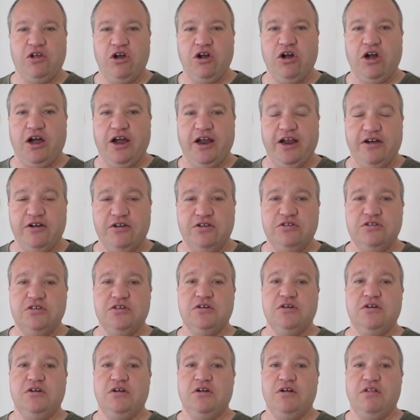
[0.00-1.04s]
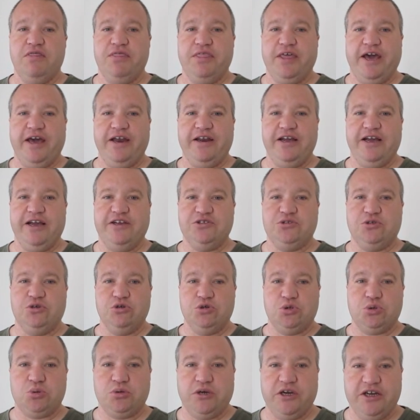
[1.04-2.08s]
Long Island that has
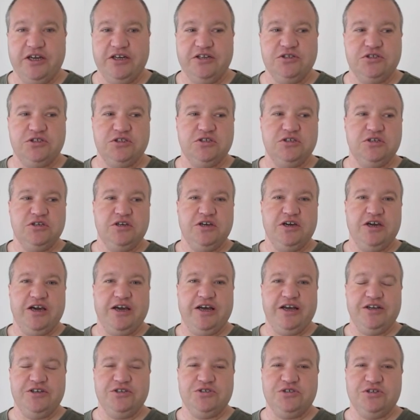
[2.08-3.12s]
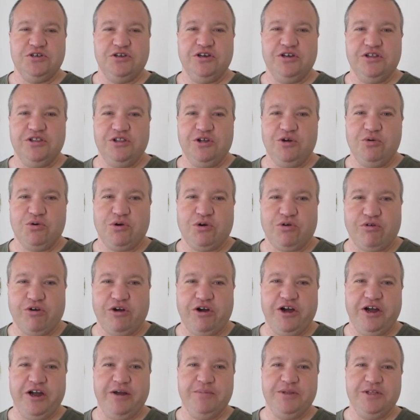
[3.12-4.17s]
good trains, has low
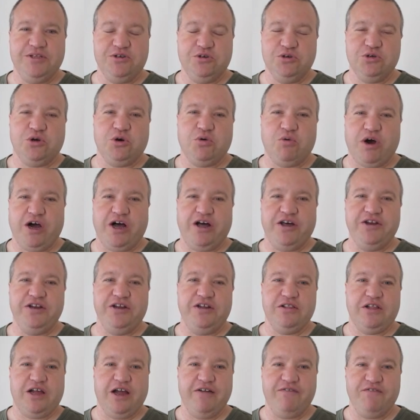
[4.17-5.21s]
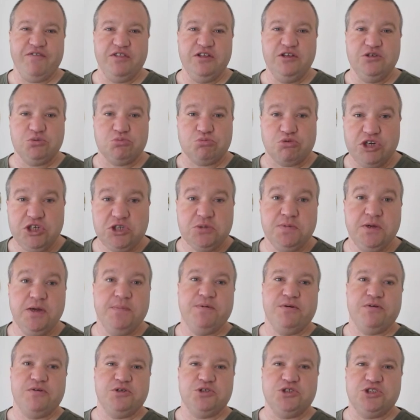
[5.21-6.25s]
crime and good quality of life, these rich
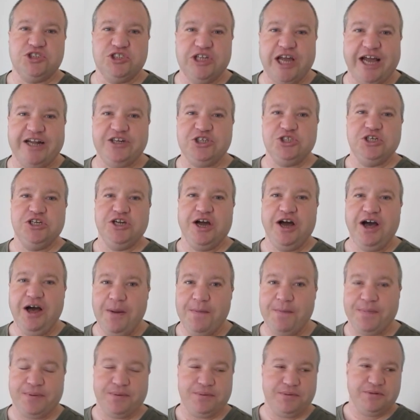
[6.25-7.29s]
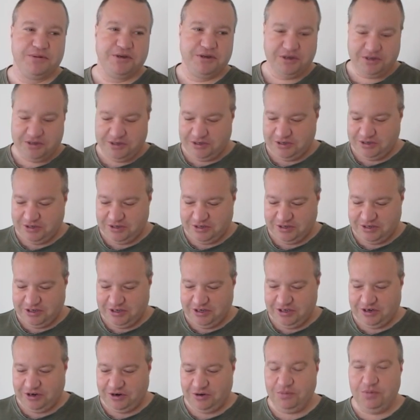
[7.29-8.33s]
people are snatching up.
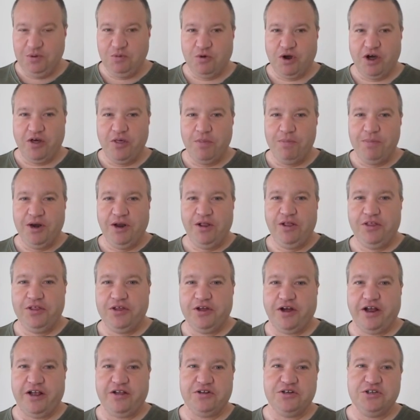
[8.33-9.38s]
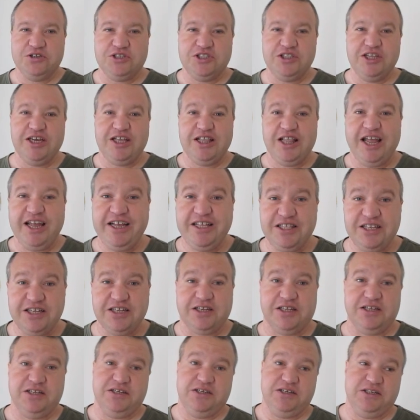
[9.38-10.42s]
You know, meanwhile, the middle of the island is
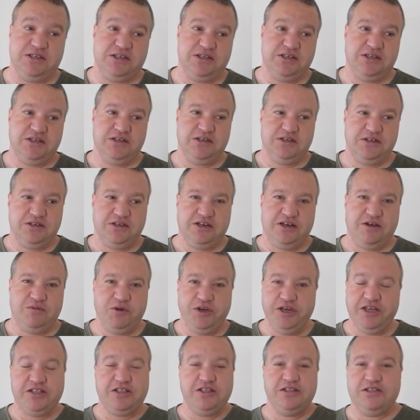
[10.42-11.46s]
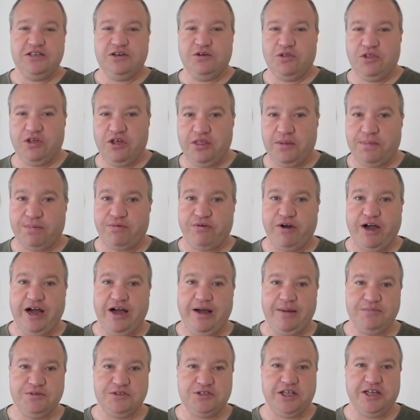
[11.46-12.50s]
neglected. And we get to deal with all the
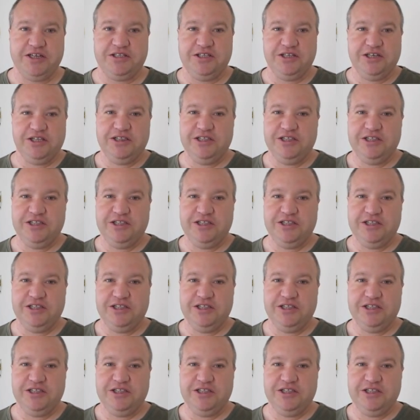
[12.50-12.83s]
problems like the